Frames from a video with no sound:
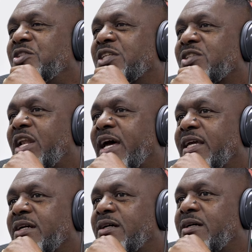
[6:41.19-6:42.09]
just
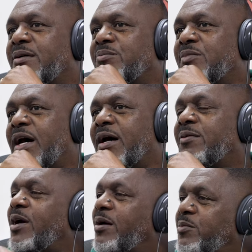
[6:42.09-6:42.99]
like
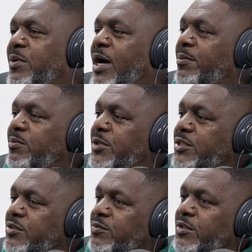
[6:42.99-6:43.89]
how
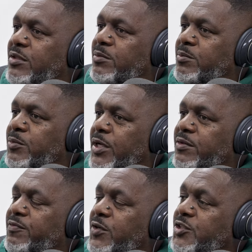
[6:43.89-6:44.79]
much of a
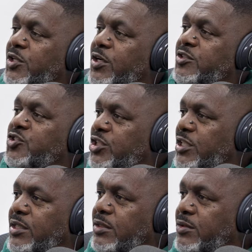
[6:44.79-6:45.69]
breath of fresh air is
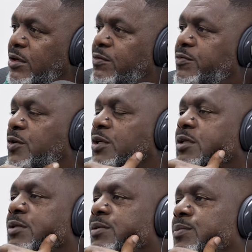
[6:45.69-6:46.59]
she? You know, for
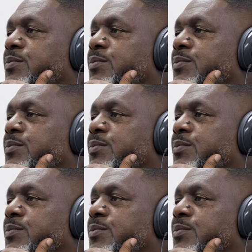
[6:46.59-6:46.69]
you.